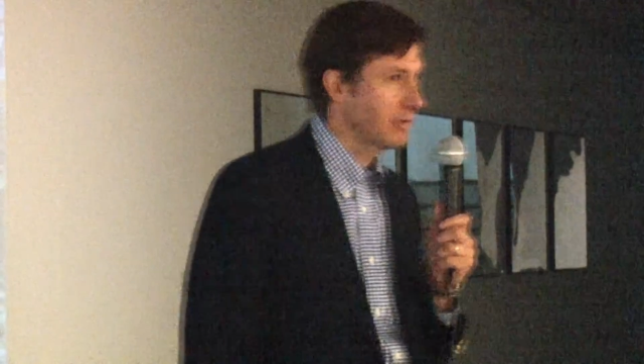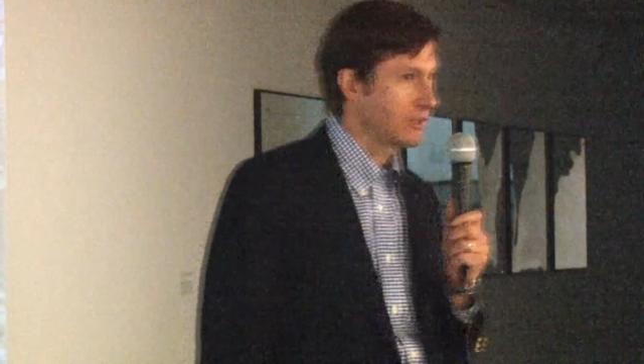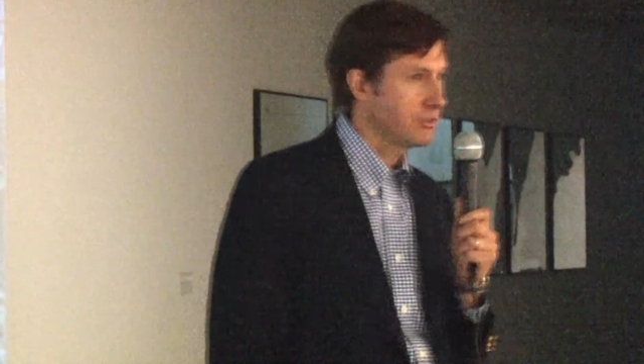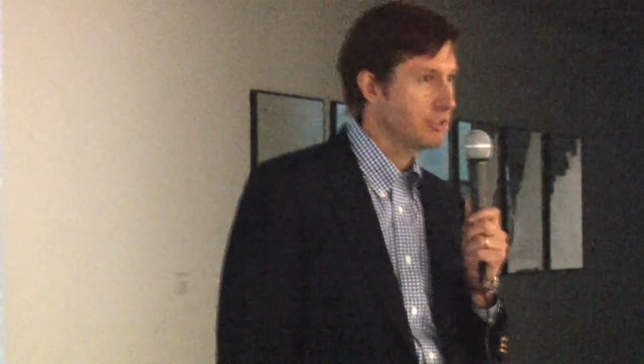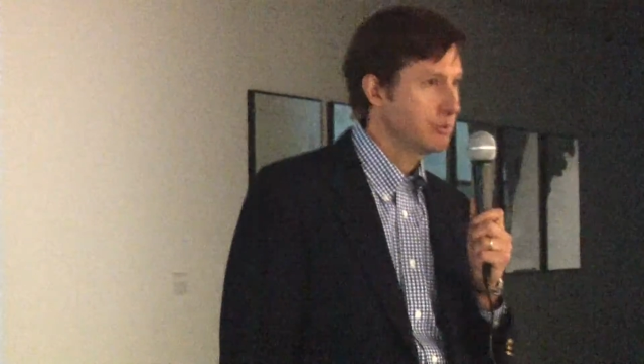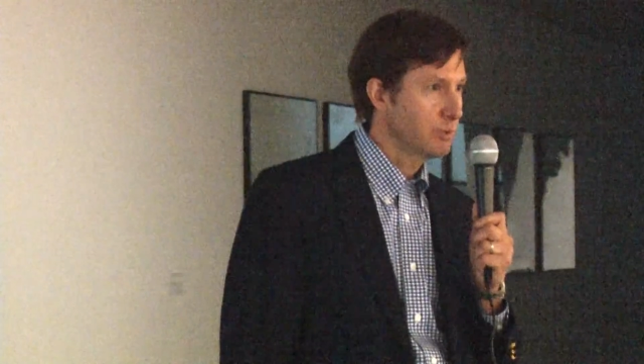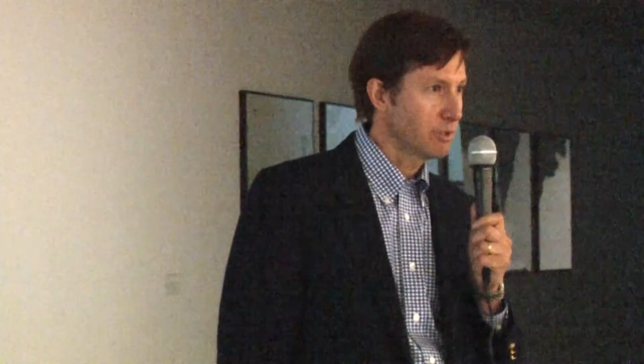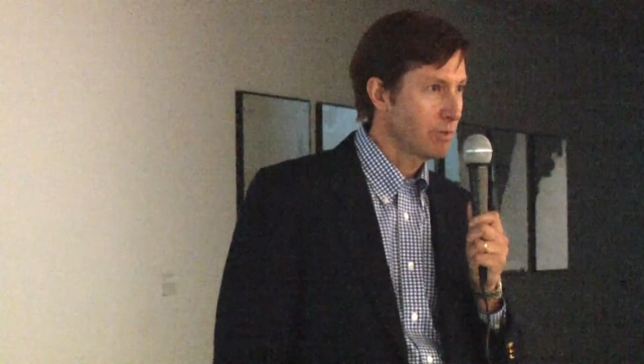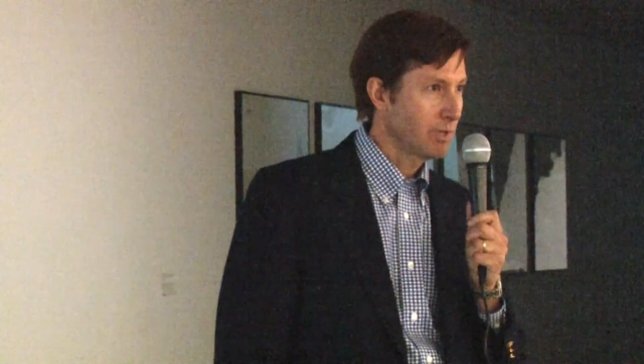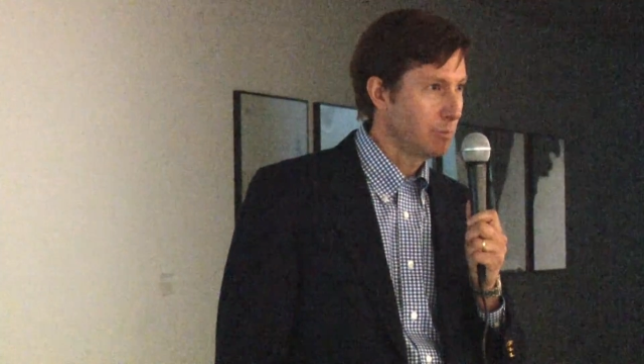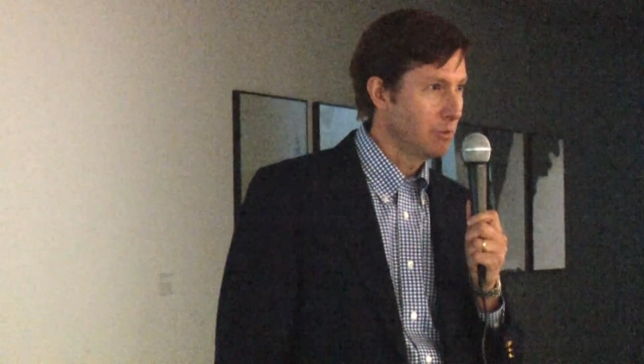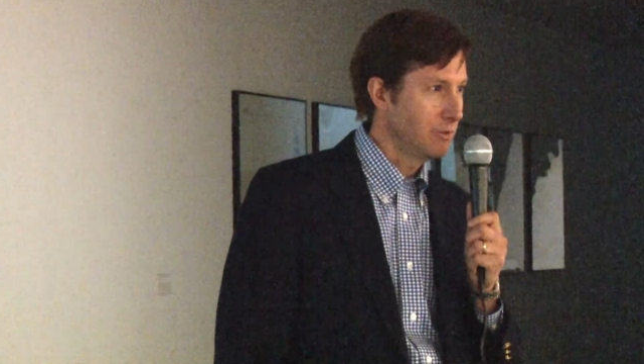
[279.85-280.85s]
about two
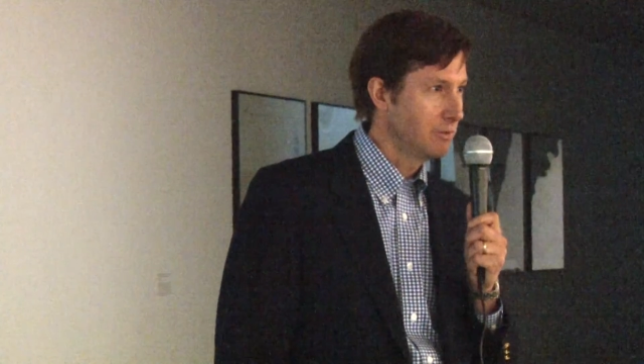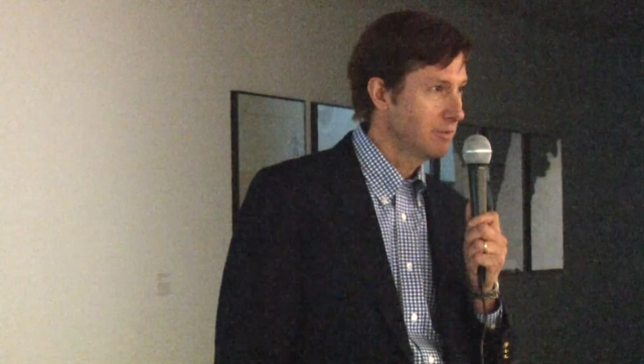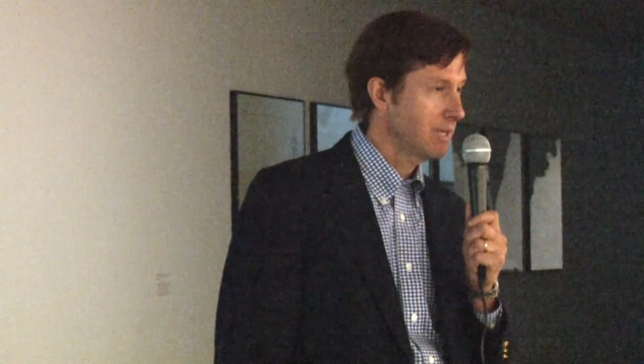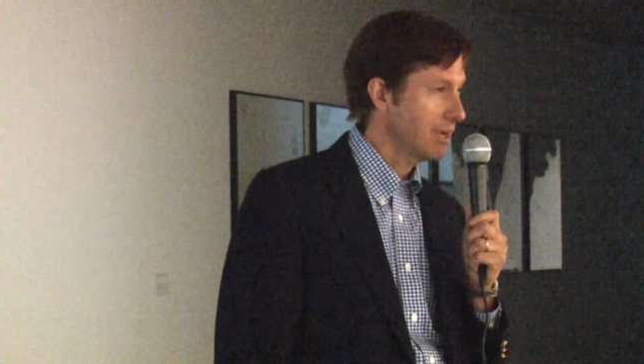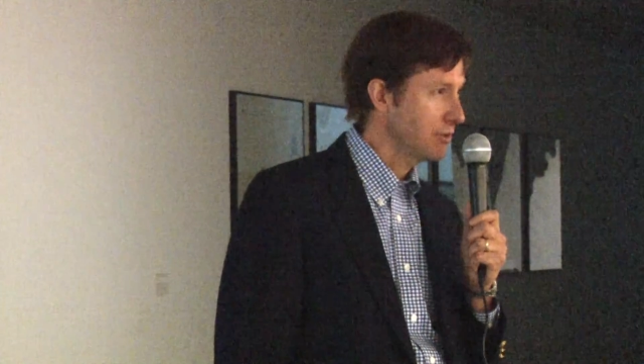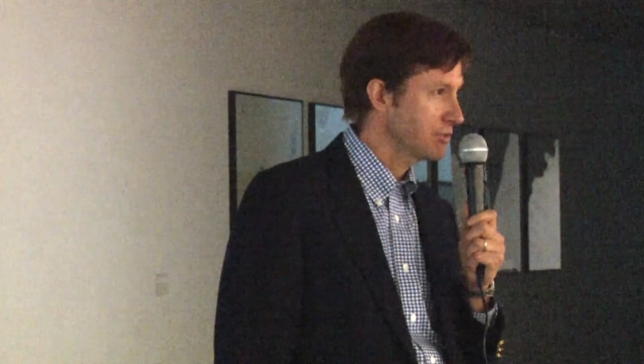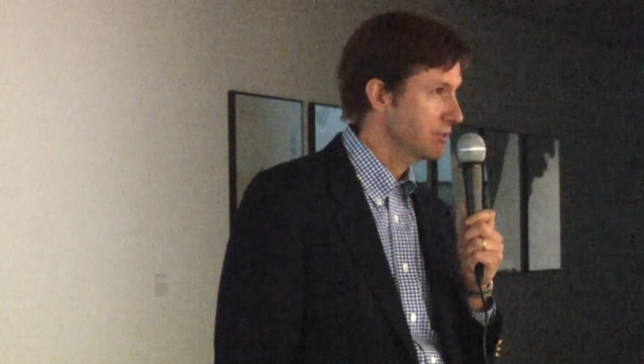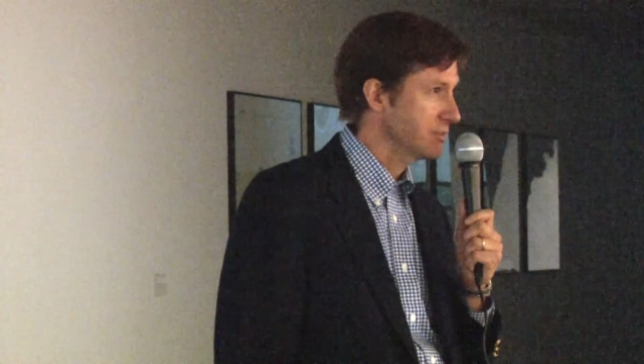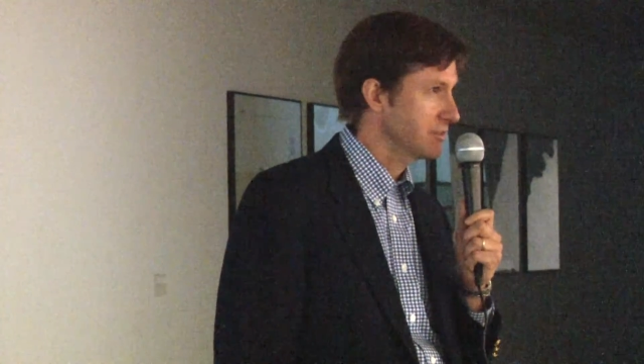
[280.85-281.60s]
incredible houses.